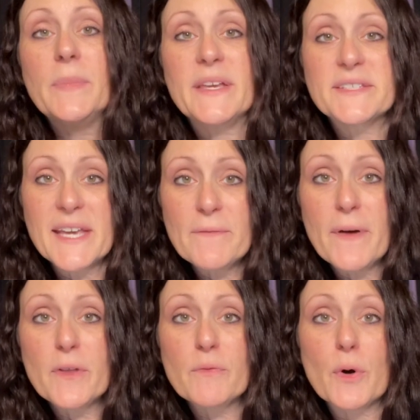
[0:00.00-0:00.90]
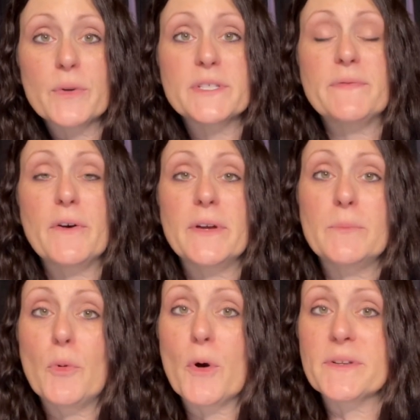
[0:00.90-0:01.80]
Being safe on the road is
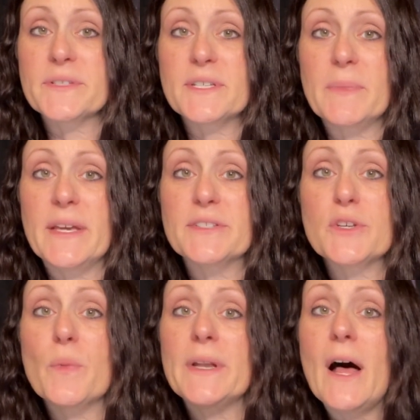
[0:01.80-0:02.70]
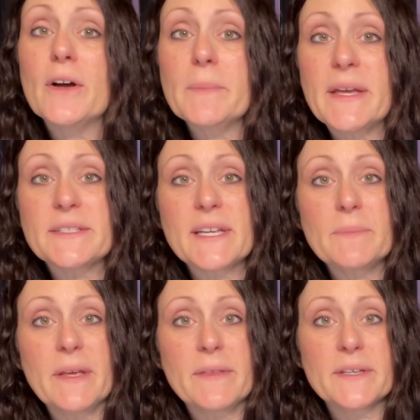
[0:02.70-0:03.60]
very important to me, so when AlcoMate
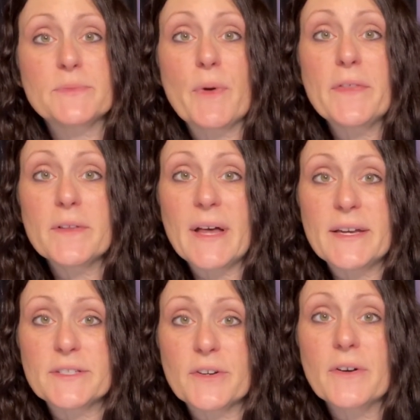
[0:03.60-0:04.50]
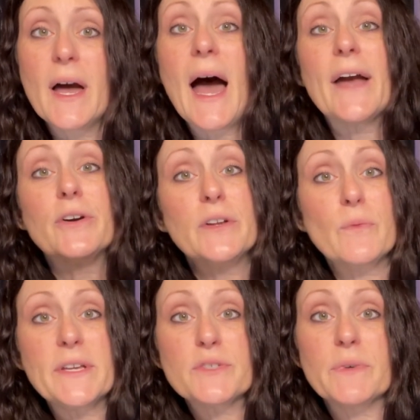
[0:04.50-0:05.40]
sent me this breathalyzer, I
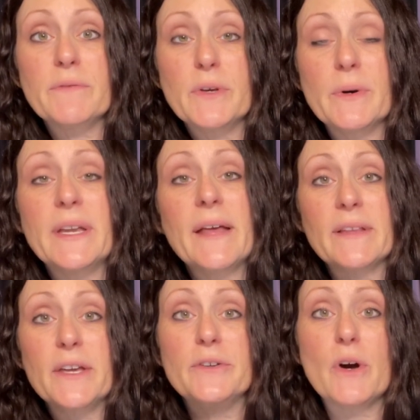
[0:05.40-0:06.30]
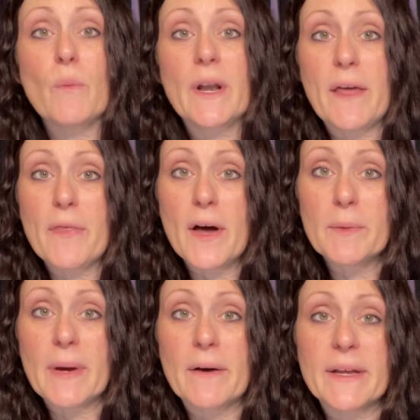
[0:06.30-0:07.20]
couldn't wait to review it and let you know what I
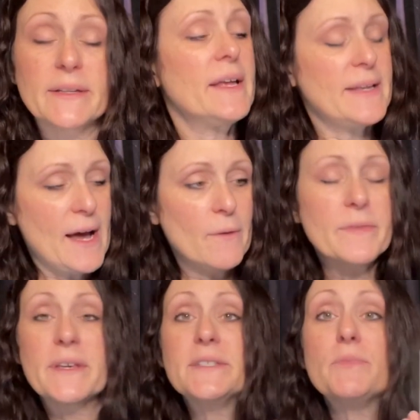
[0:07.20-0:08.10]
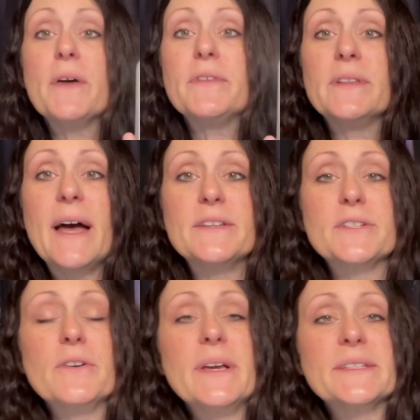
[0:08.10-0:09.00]
thought about it. Now, this
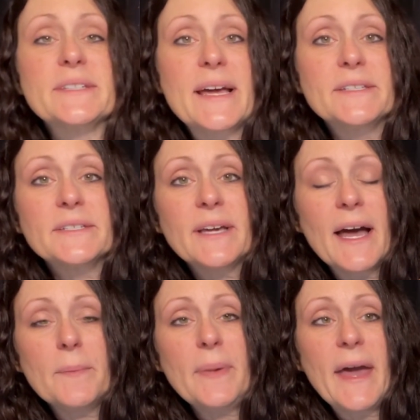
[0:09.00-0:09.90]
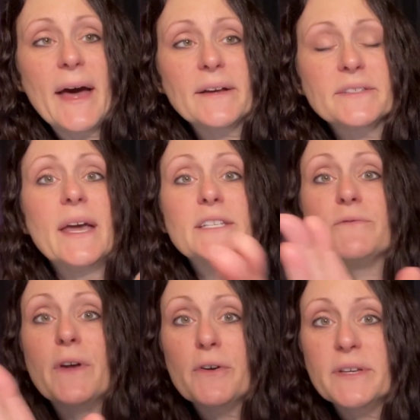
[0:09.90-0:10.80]
breathalyzer is nice and compact.
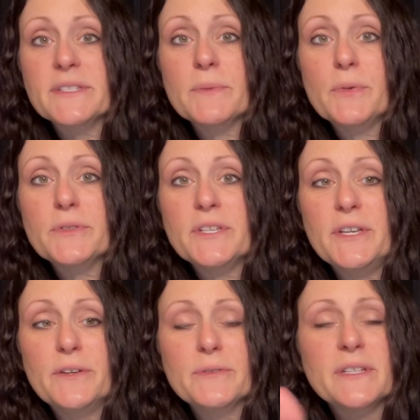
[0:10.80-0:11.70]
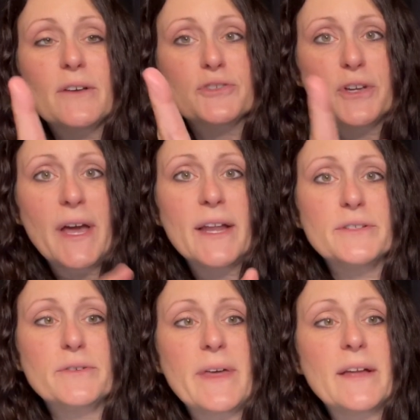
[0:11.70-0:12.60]
It's very simple to use, and I'll show you how
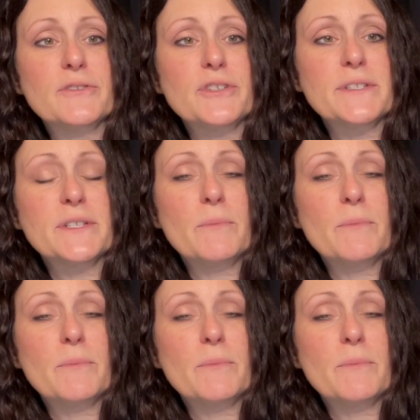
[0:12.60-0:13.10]
to do that in just a